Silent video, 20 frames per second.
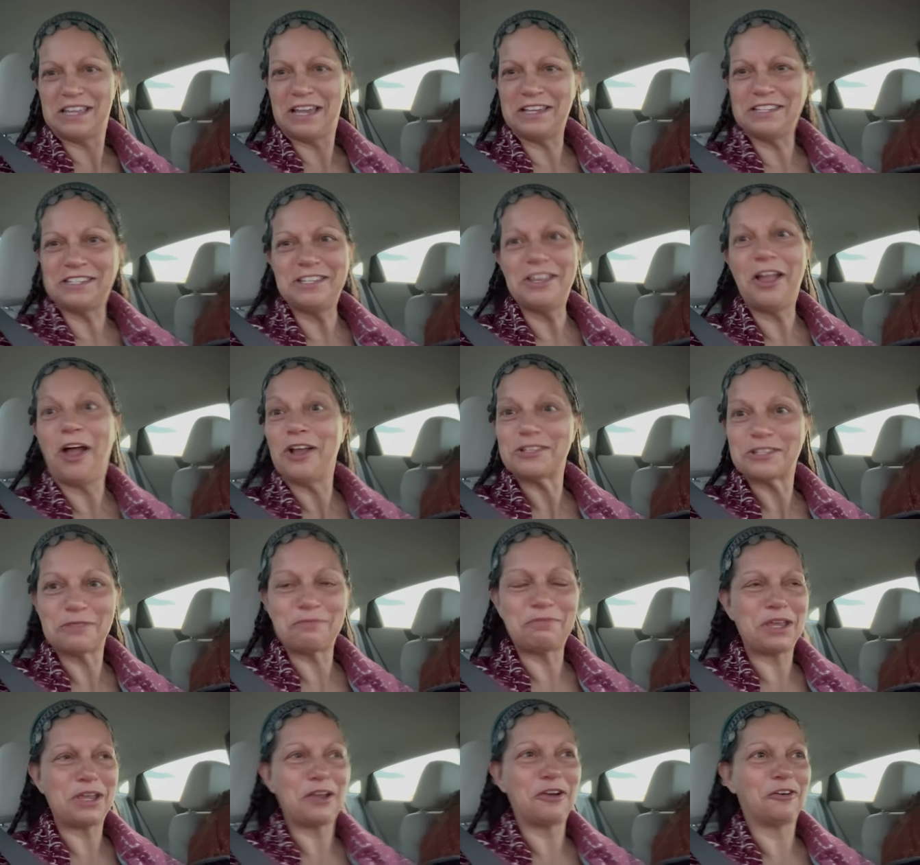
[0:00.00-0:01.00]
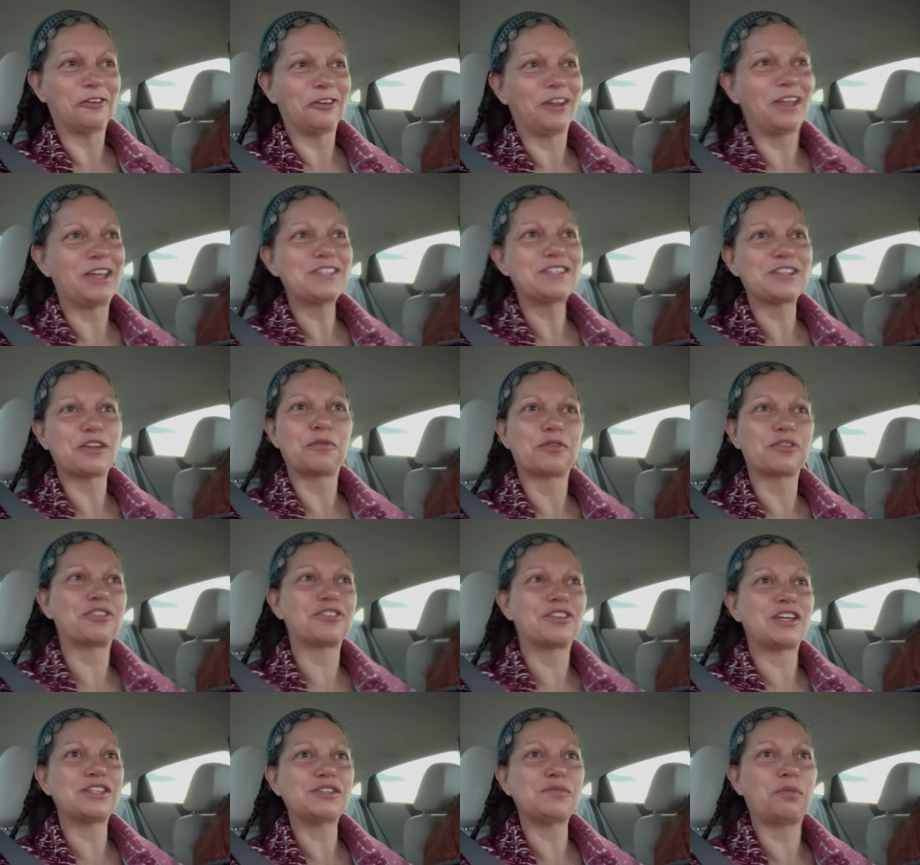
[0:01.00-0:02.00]
us not to be early, so we're
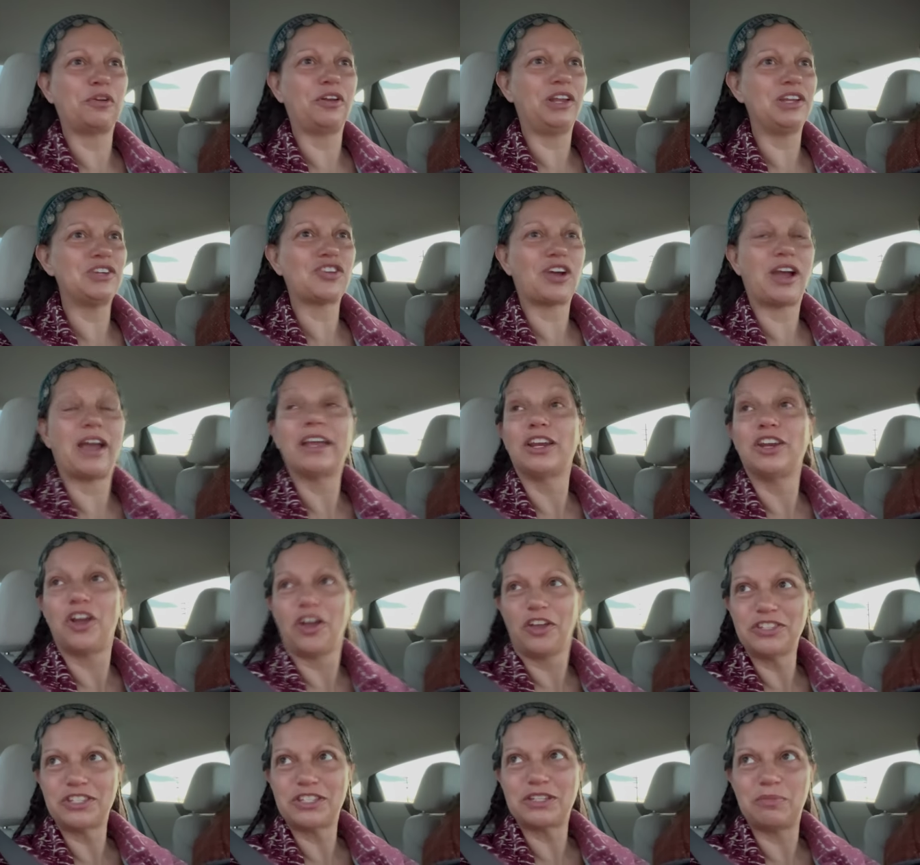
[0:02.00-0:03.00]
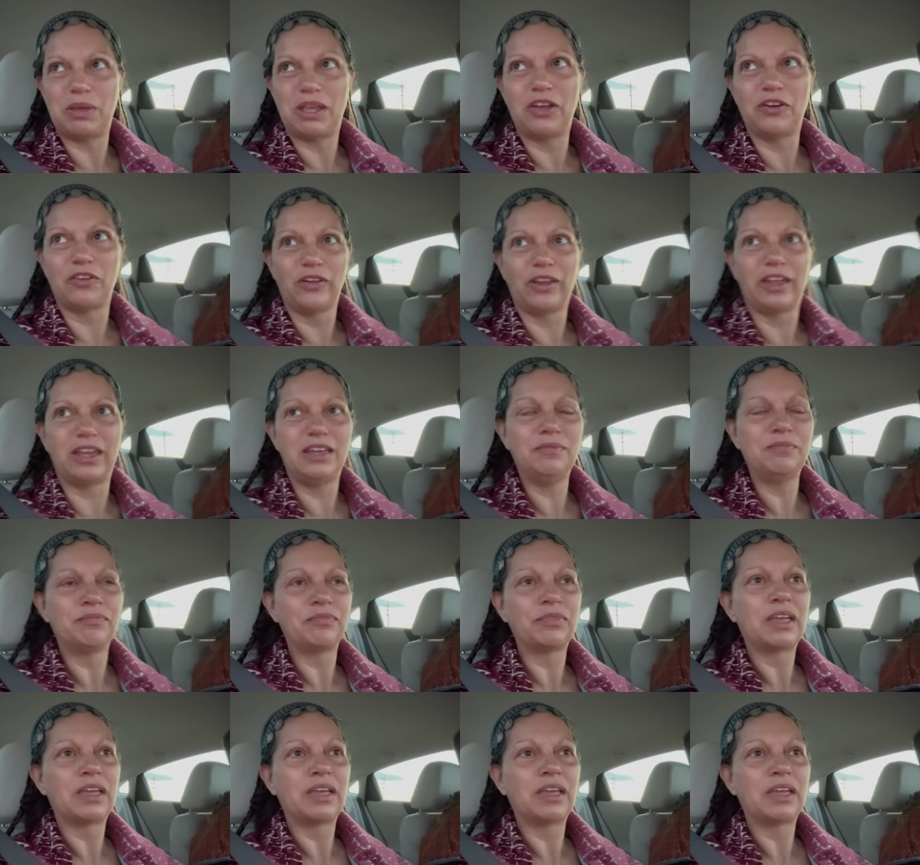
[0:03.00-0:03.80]
desperately trying not to be early.